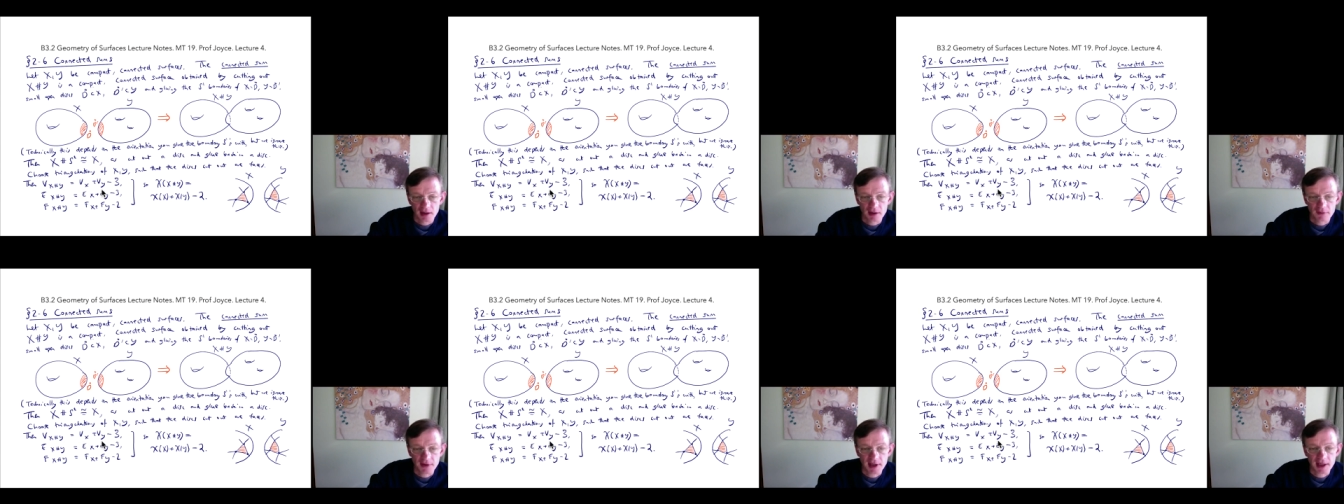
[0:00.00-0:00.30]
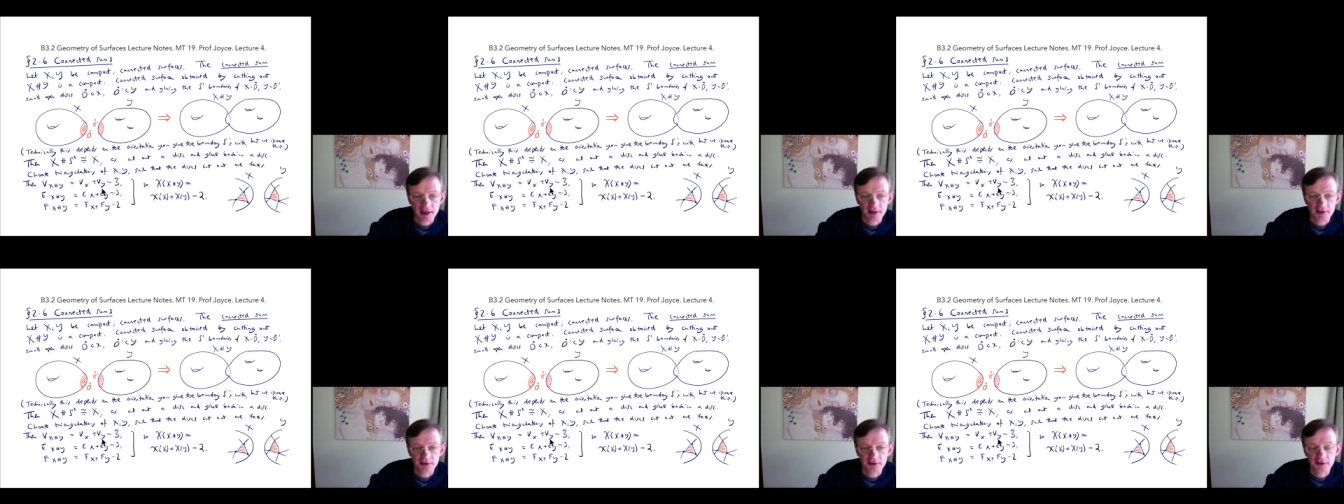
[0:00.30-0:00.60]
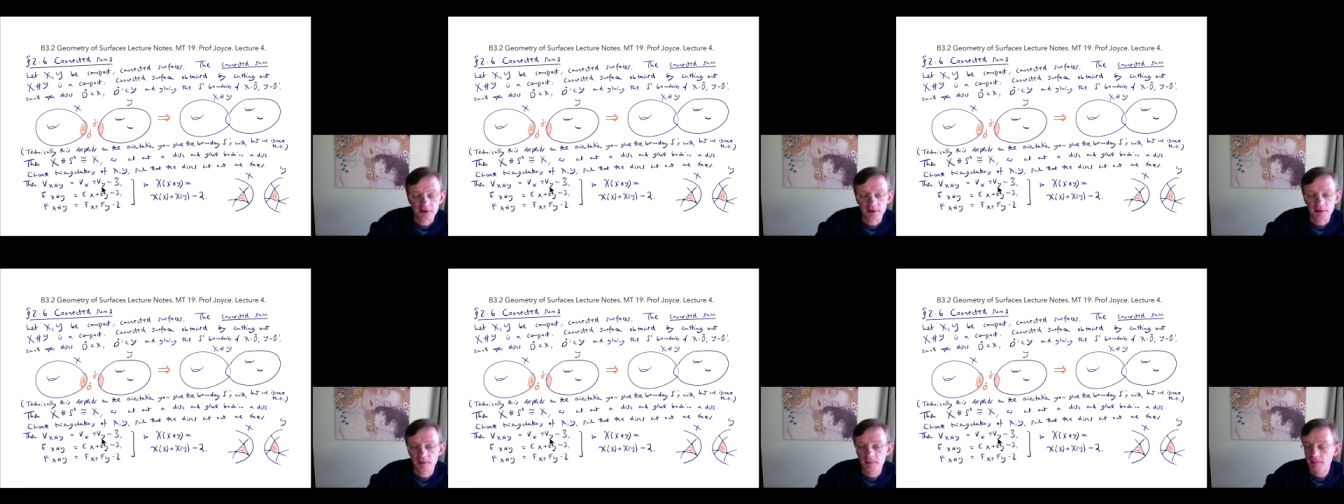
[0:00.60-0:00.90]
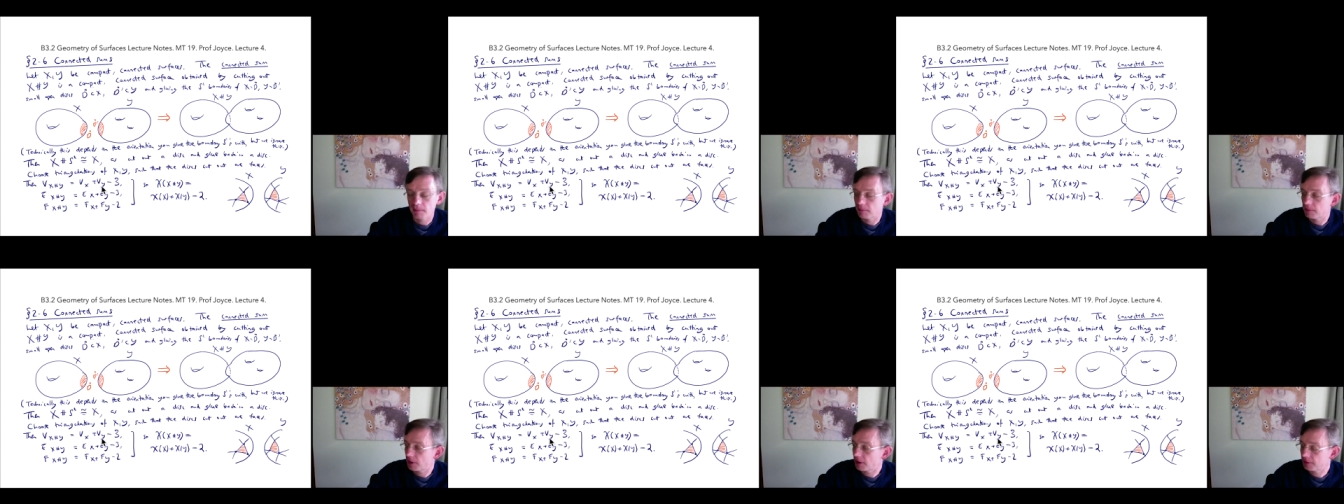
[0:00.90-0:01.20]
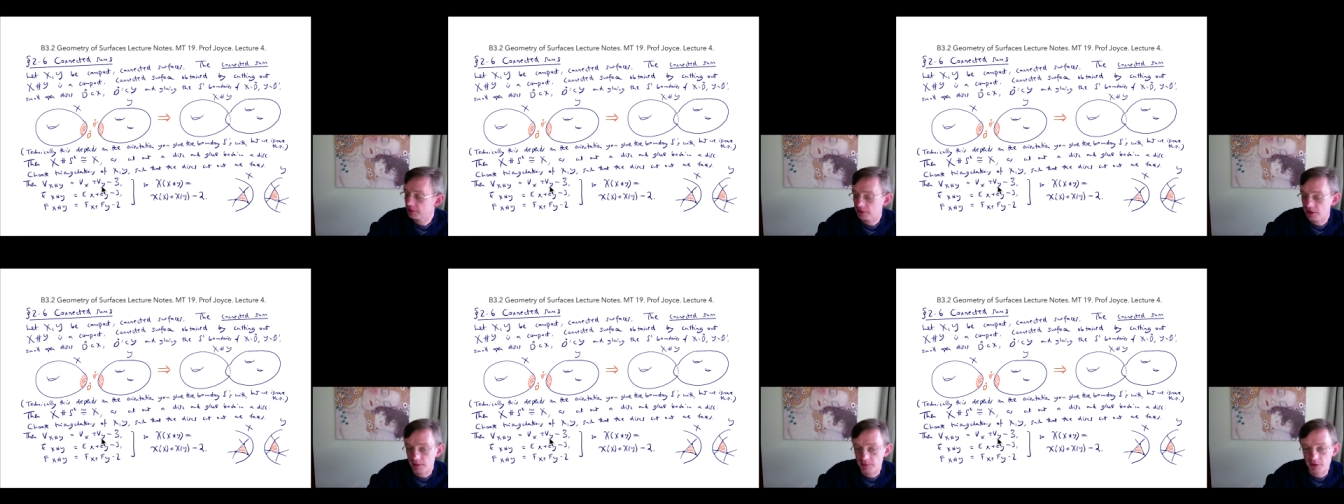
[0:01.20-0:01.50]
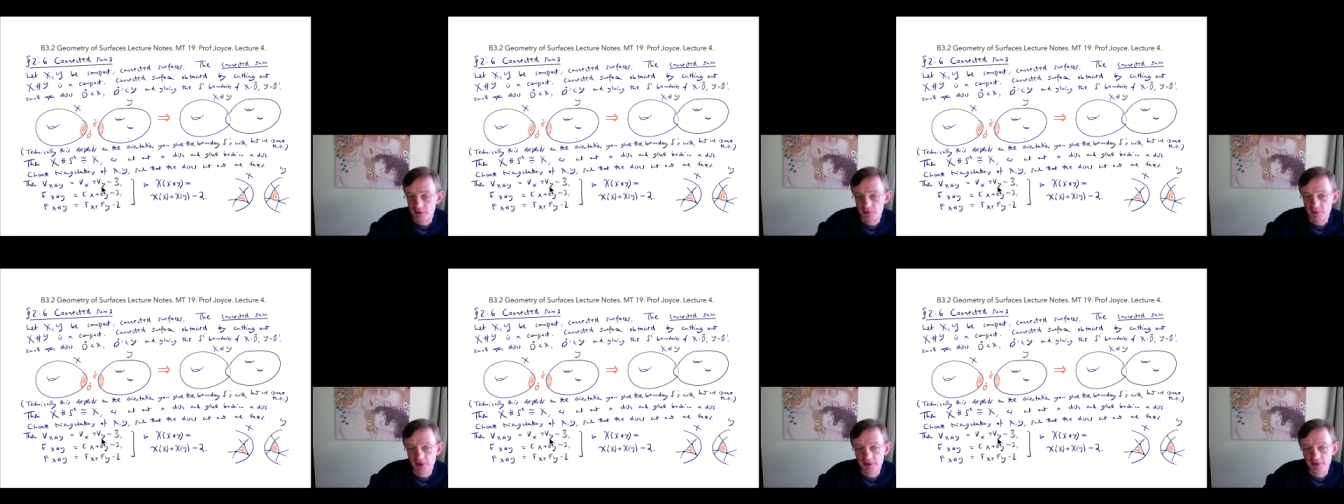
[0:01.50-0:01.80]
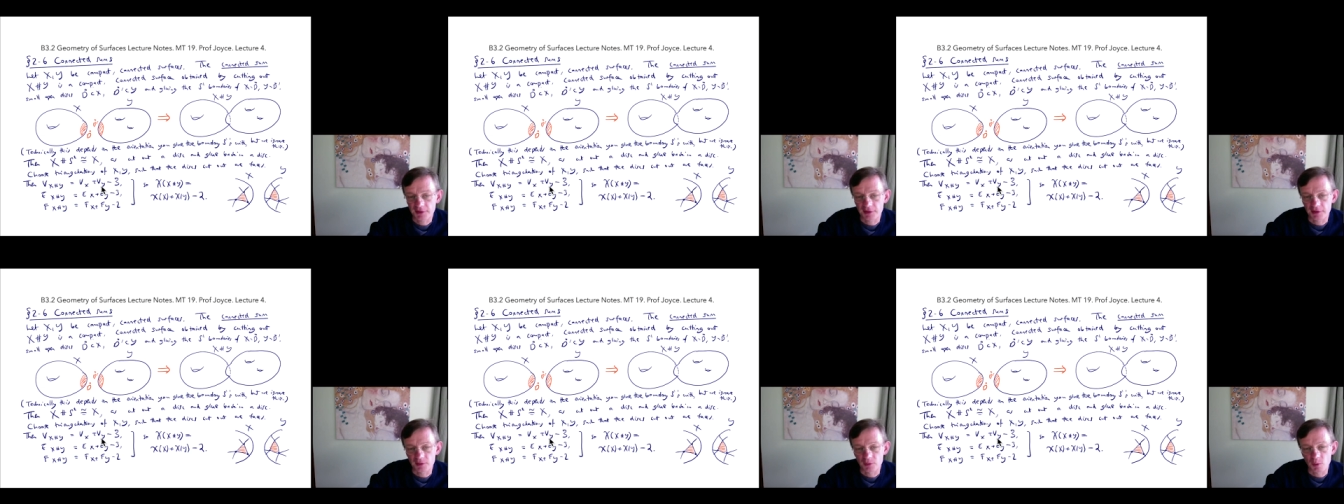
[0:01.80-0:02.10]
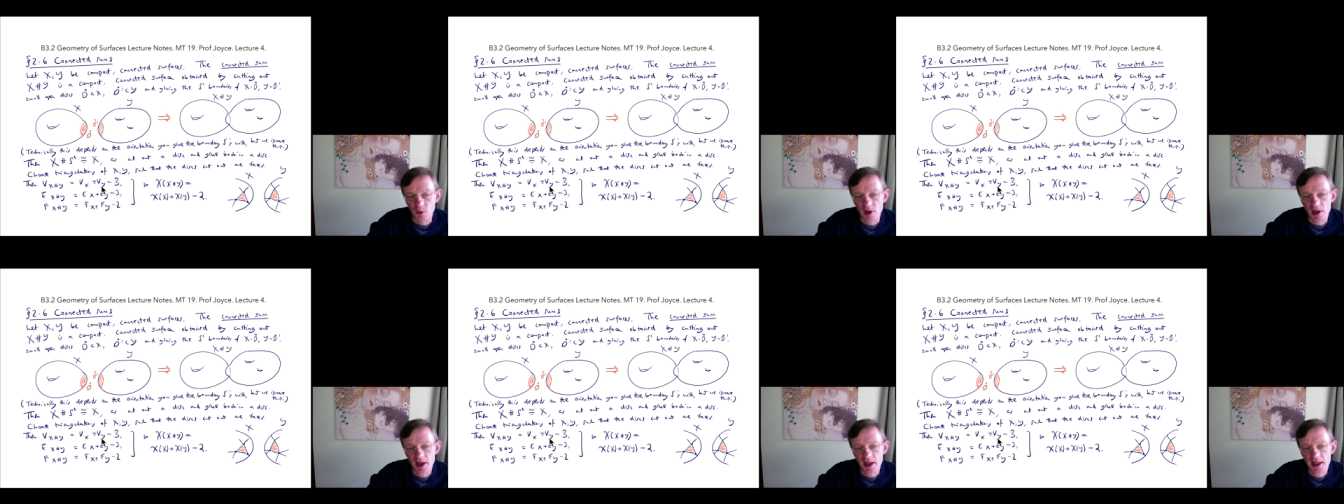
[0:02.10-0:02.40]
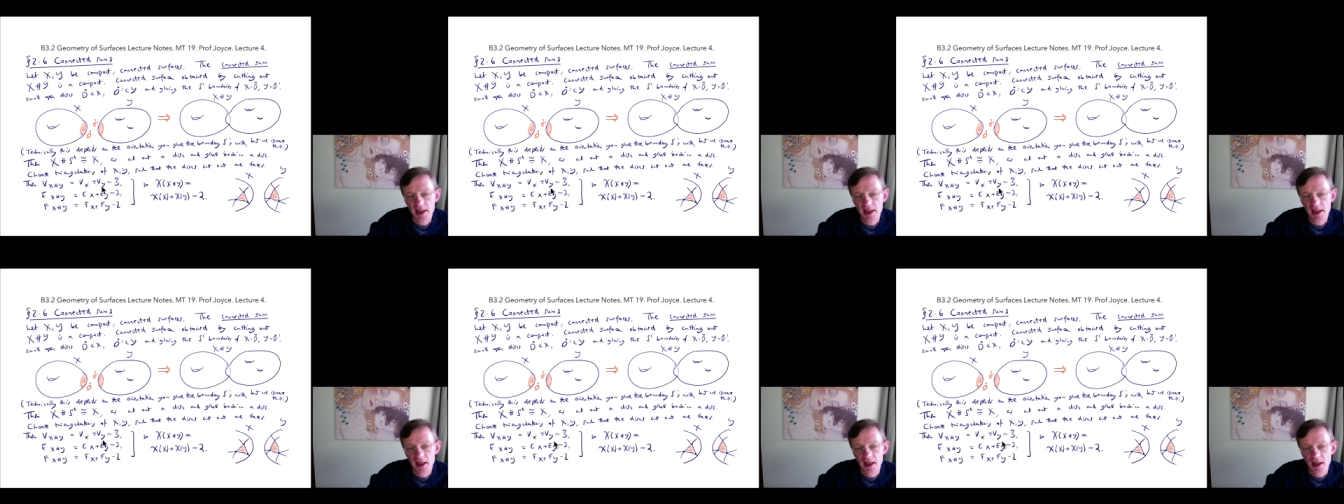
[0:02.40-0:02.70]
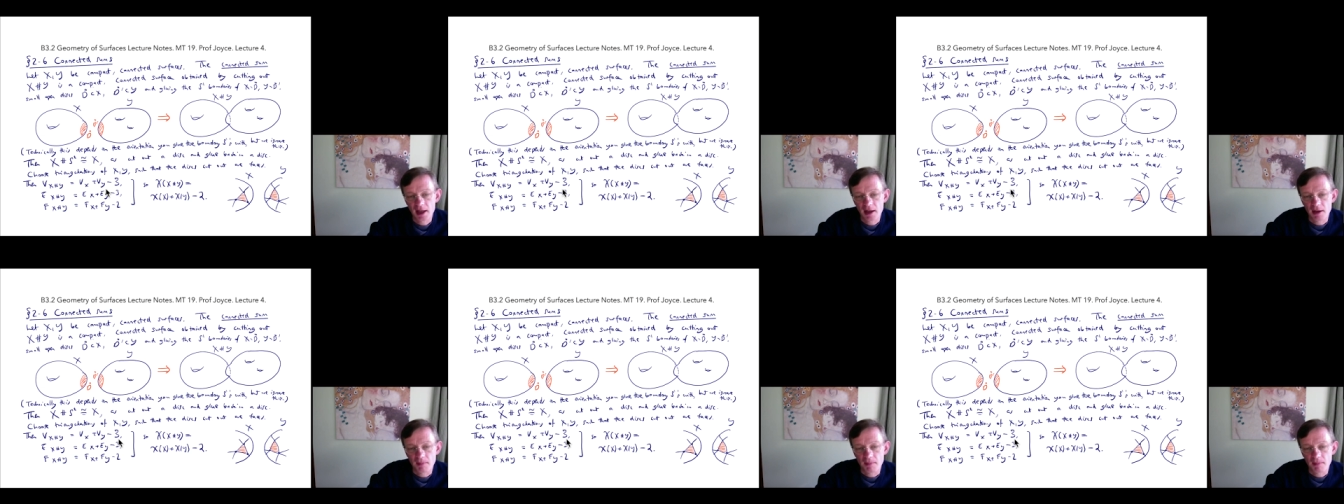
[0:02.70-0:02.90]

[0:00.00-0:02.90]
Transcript: of X plus the number of vertices of Y